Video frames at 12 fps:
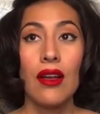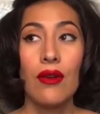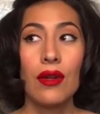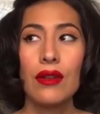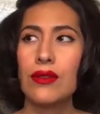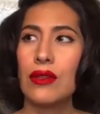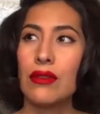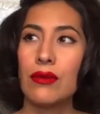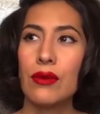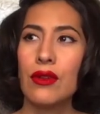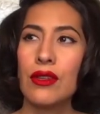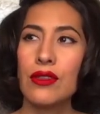What else,
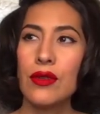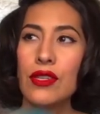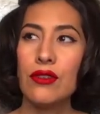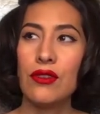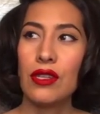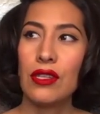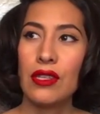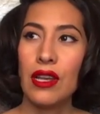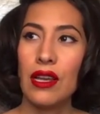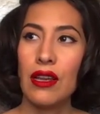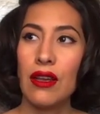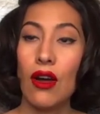what else do I usually
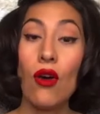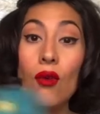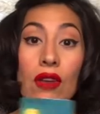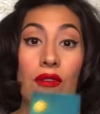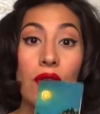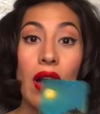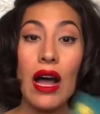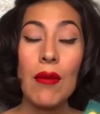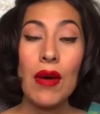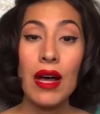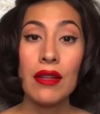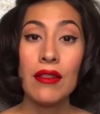say? Oh, if you
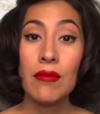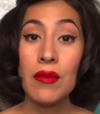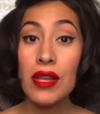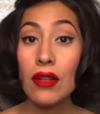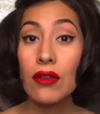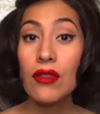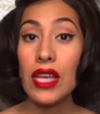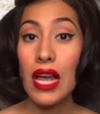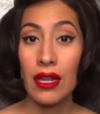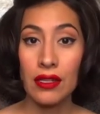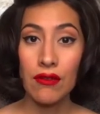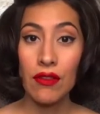hop on in the middle or the
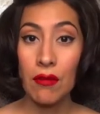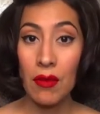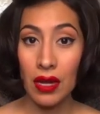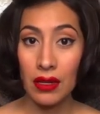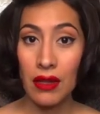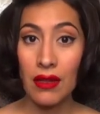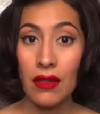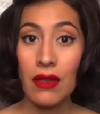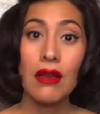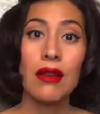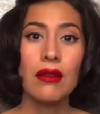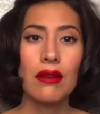end of the month...
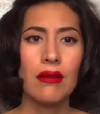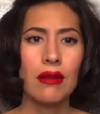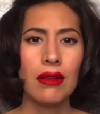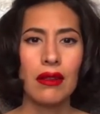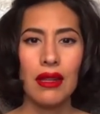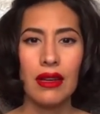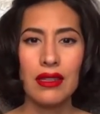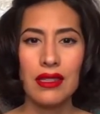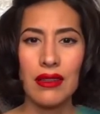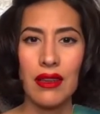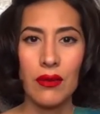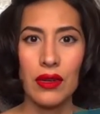I
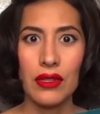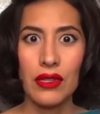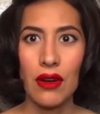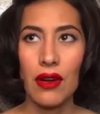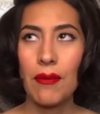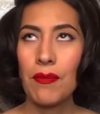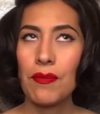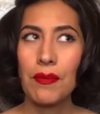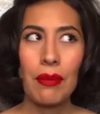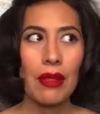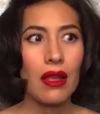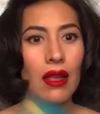said that weird, sorry.
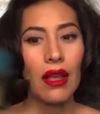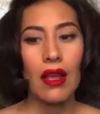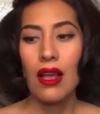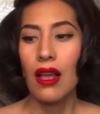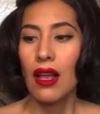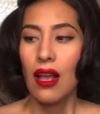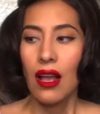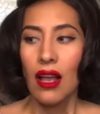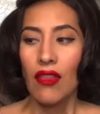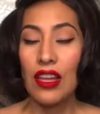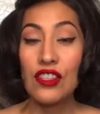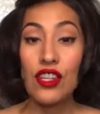
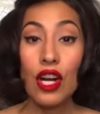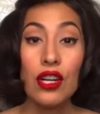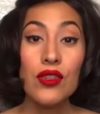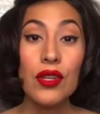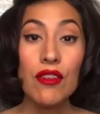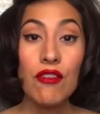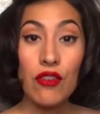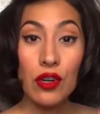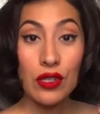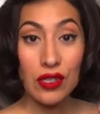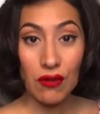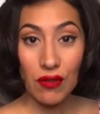They charge you at the
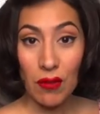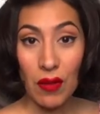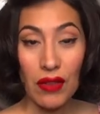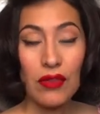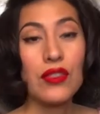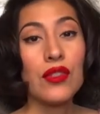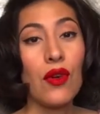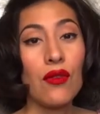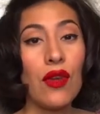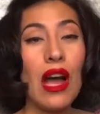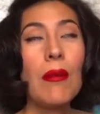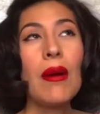first of the month. So if
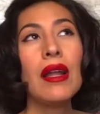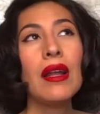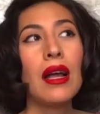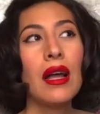you hop on